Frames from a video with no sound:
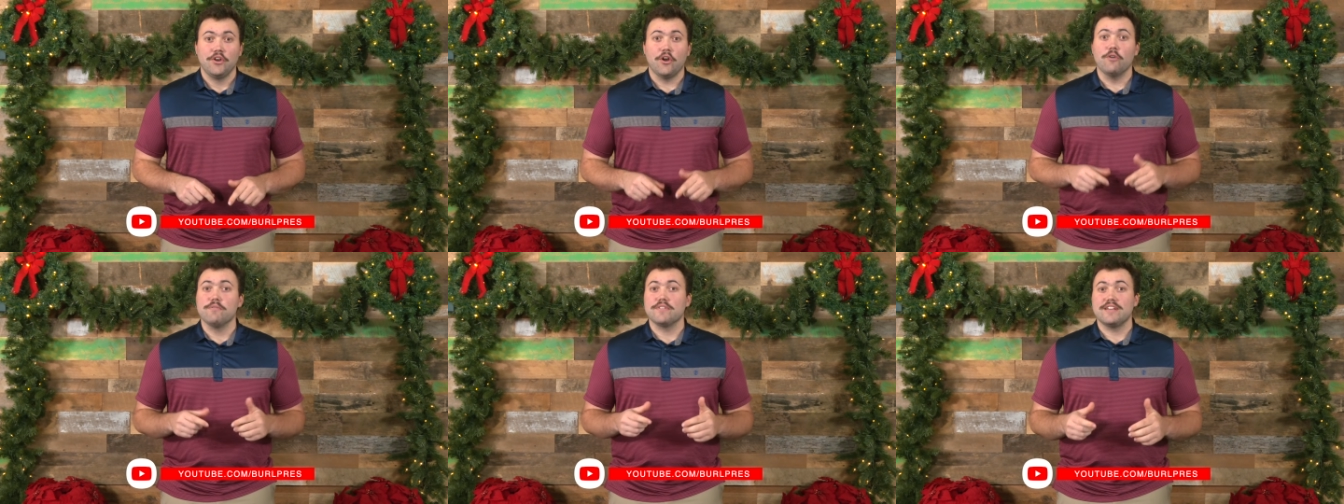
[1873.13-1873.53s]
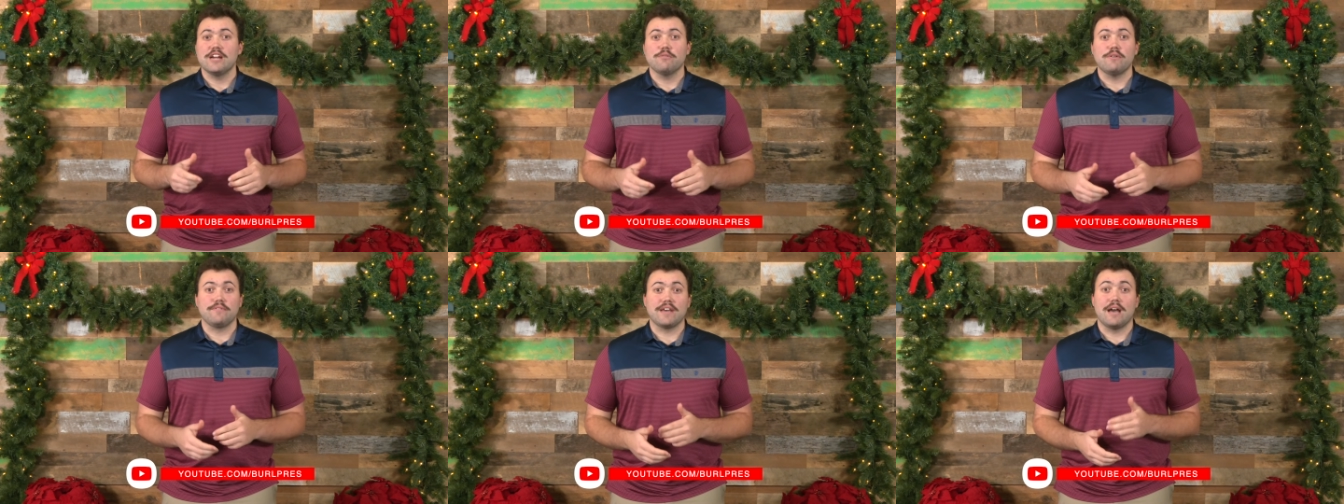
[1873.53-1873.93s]
Over
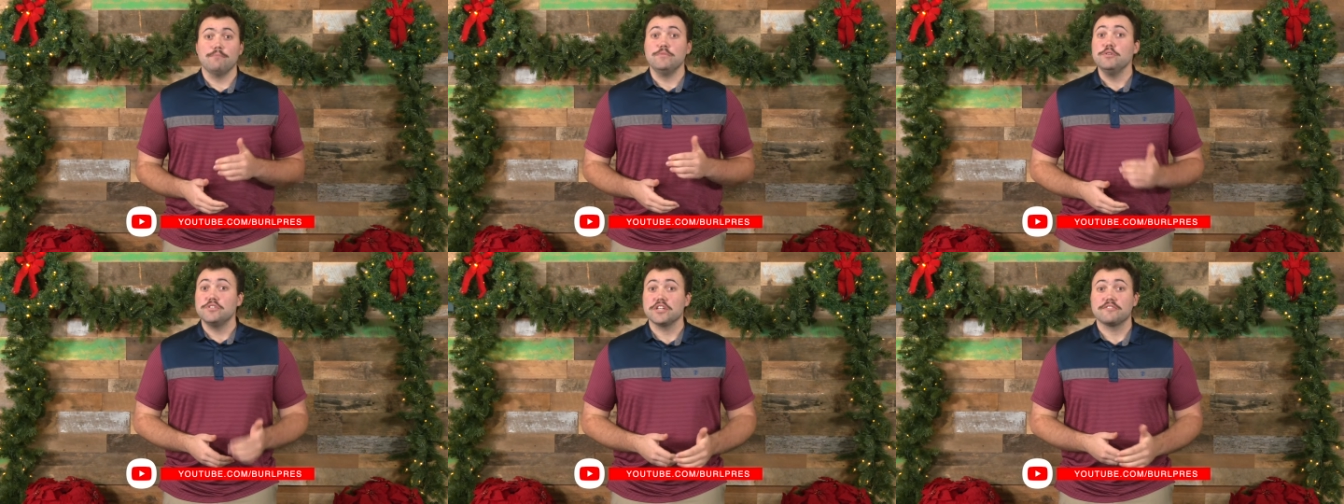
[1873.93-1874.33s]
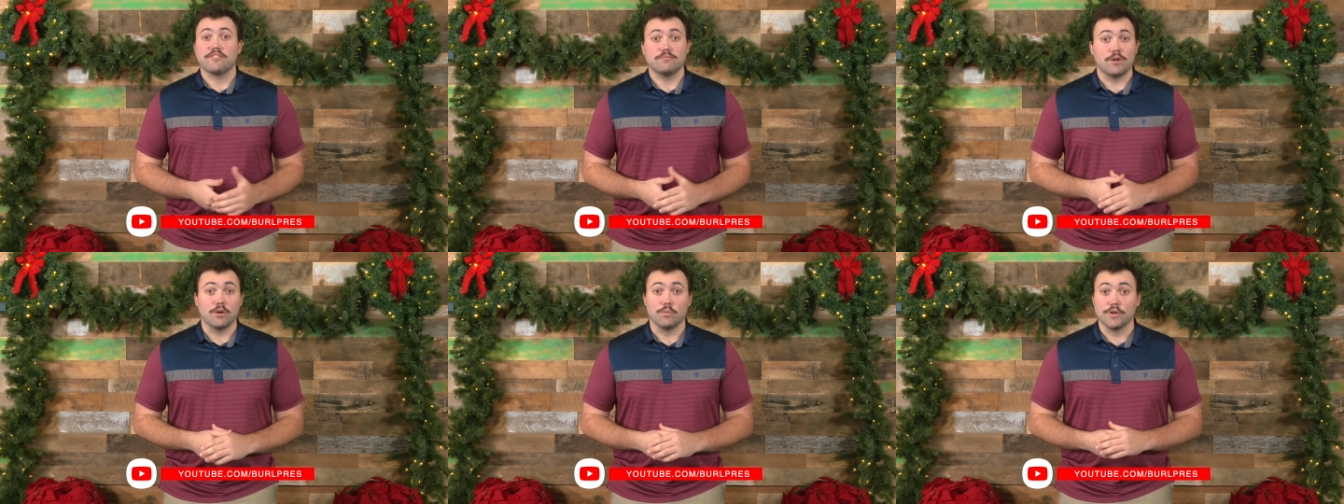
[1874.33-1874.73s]
there, we've got music
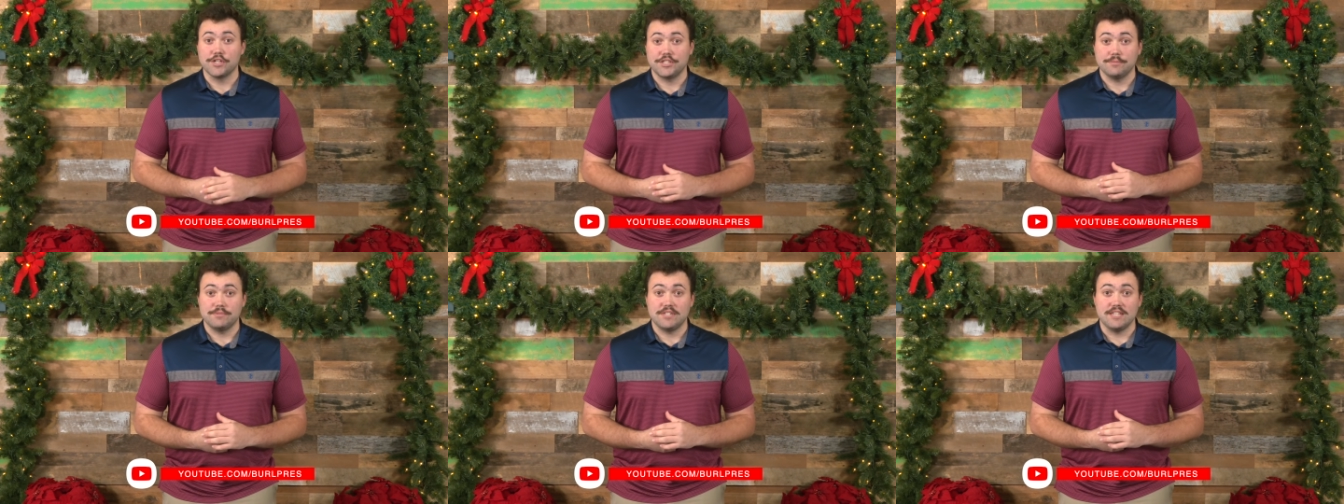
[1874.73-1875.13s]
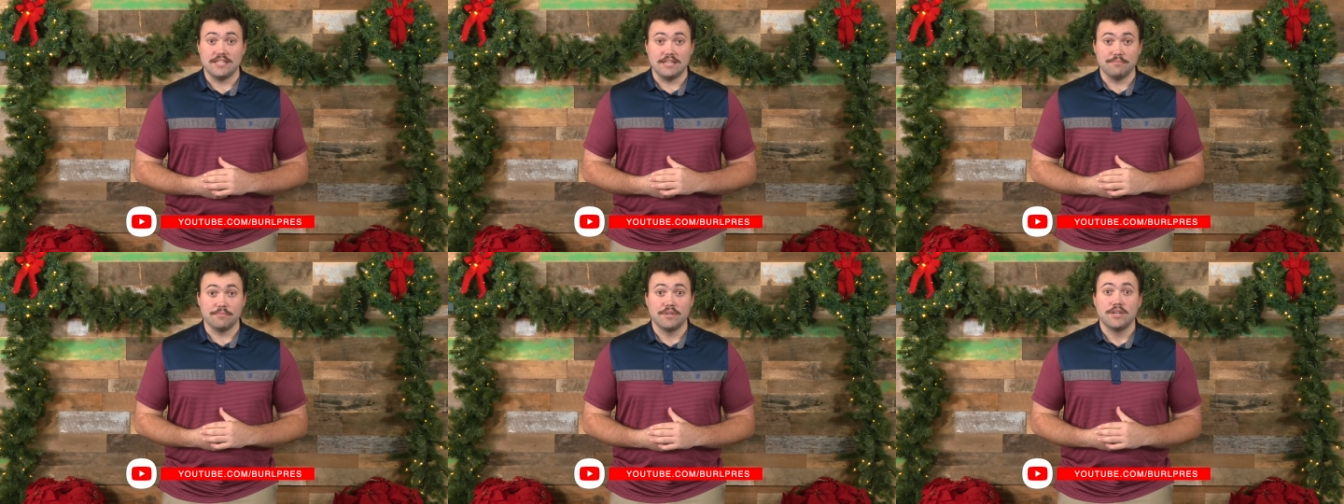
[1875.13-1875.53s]
from our worship
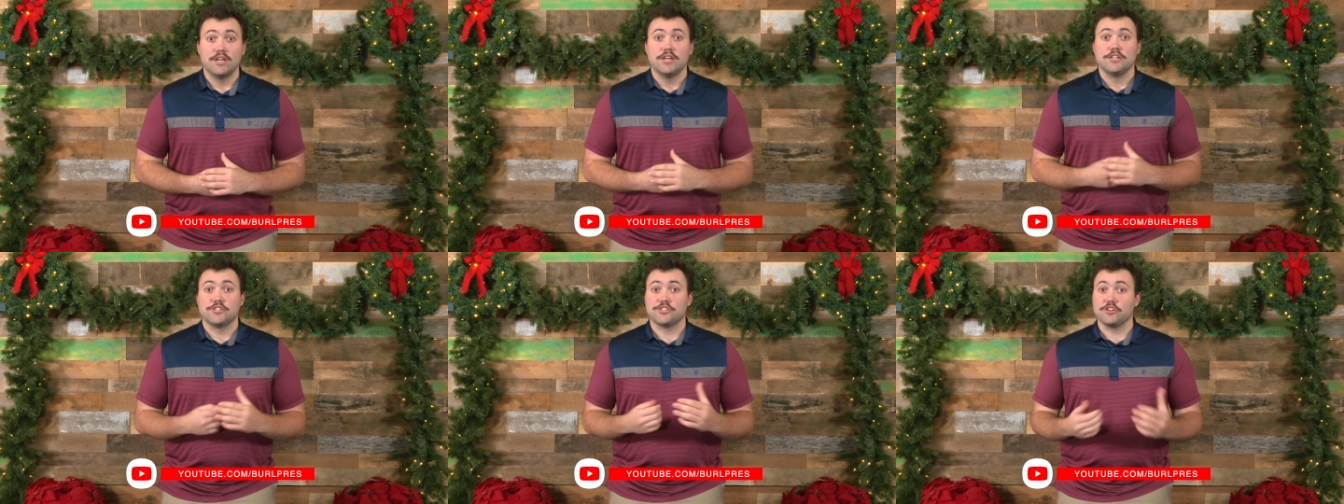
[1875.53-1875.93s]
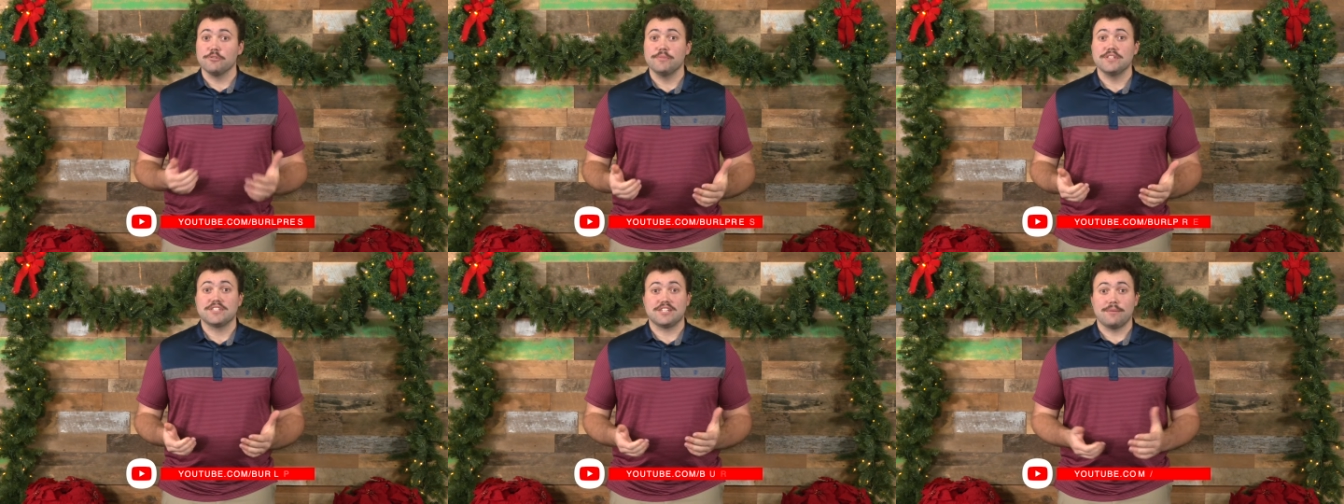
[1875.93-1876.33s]
team,
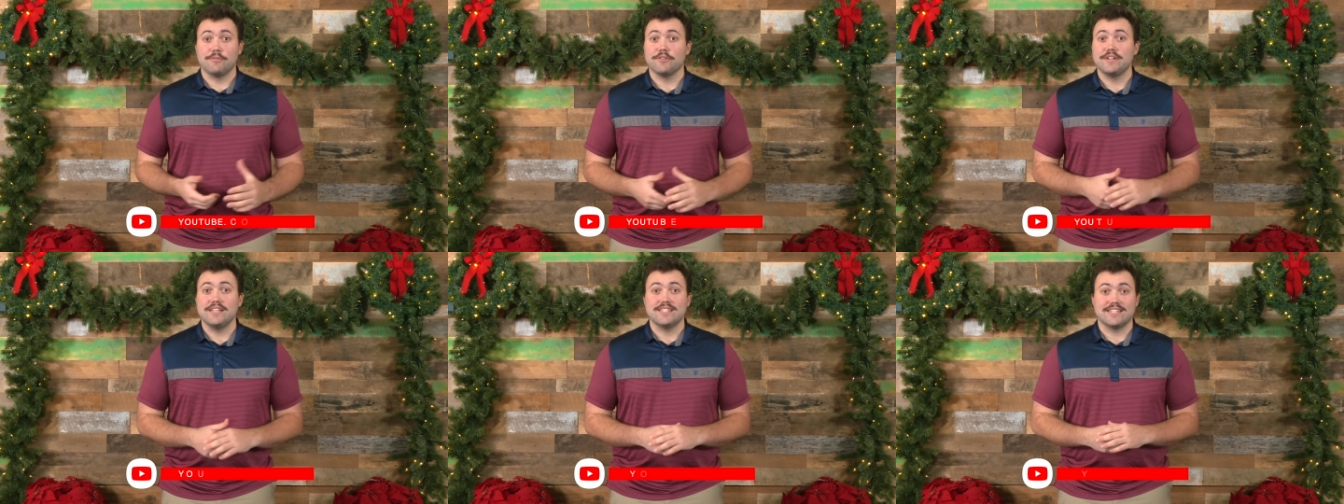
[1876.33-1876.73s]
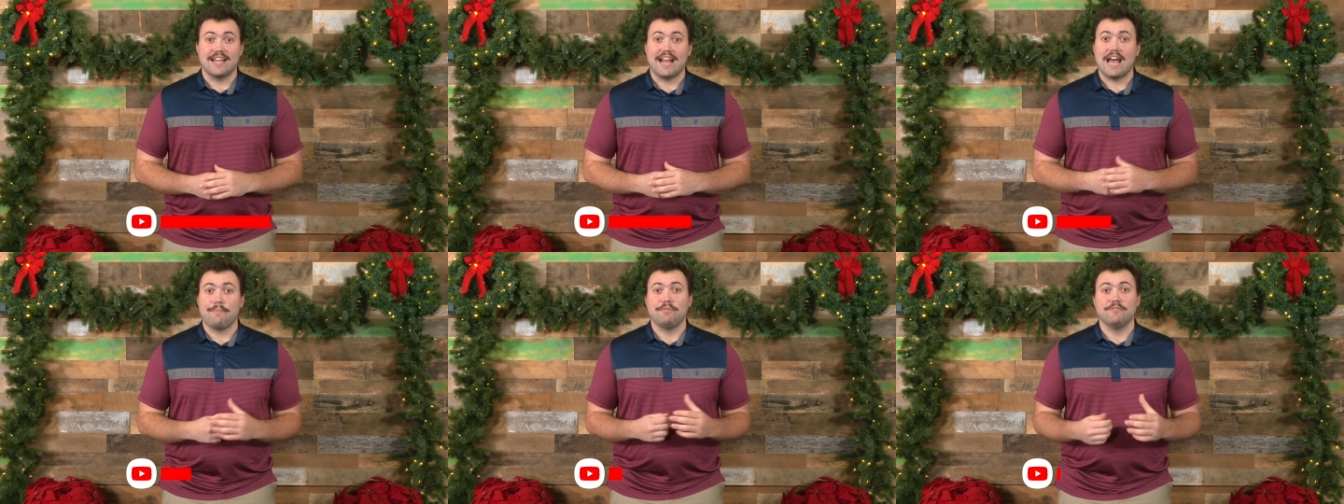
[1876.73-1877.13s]
sermon summaries that
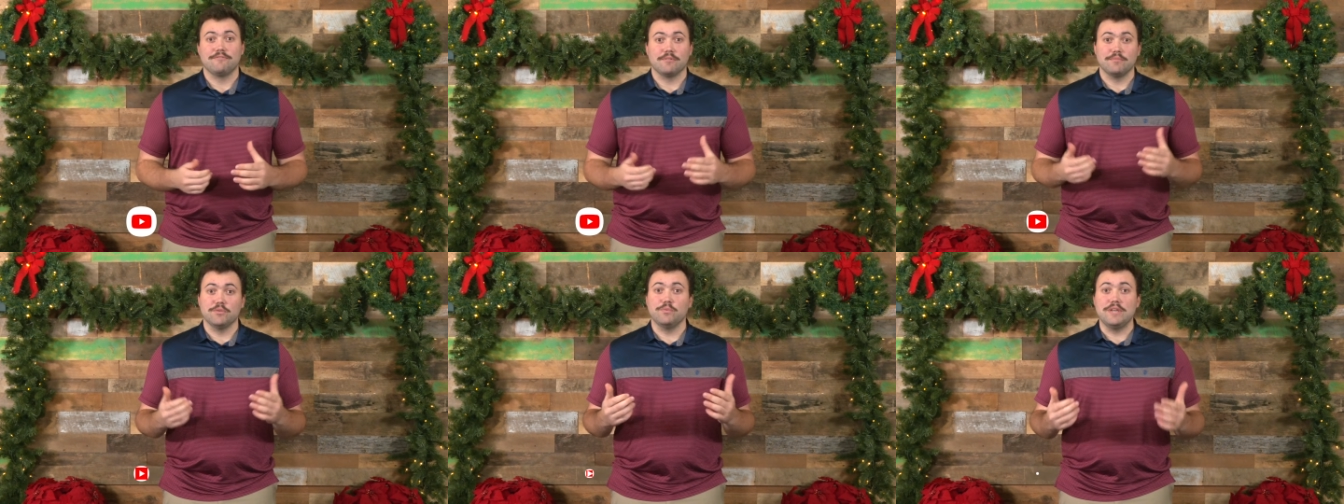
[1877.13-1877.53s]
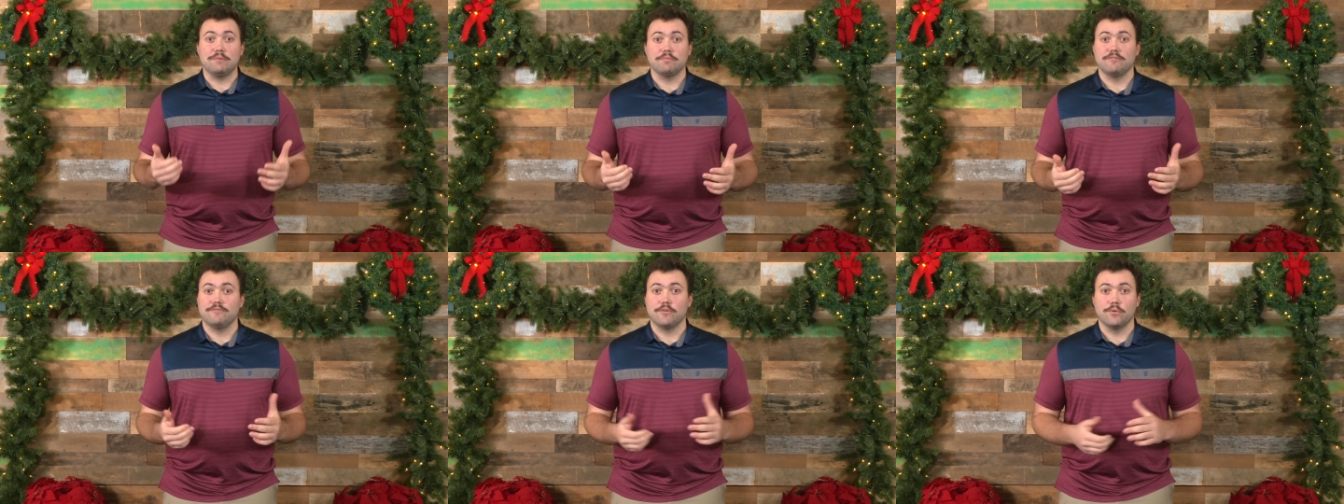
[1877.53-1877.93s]
happened from the
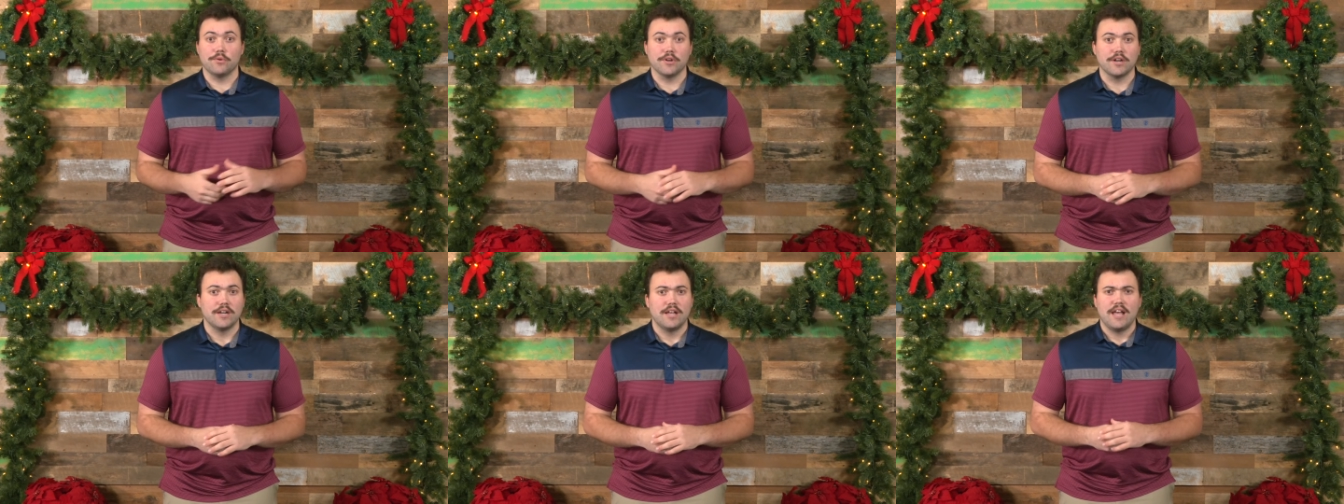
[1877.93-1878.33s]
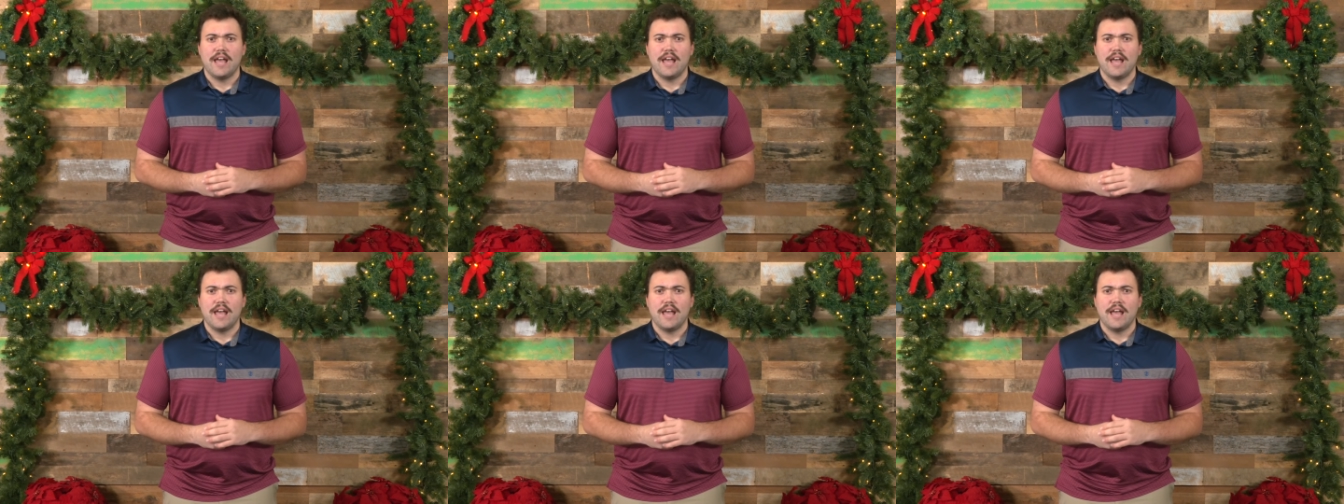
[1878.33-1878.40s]
week before,